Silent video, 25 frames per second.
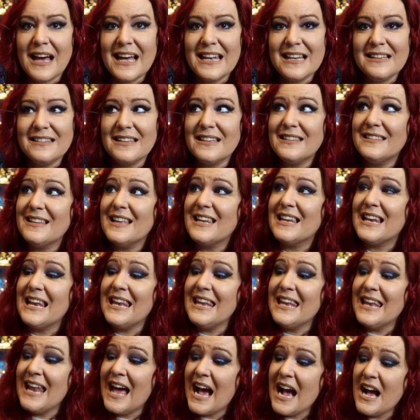and as I said,
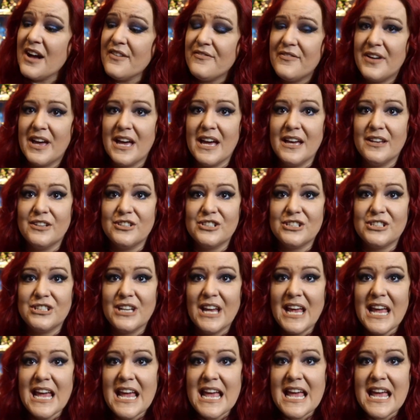lavish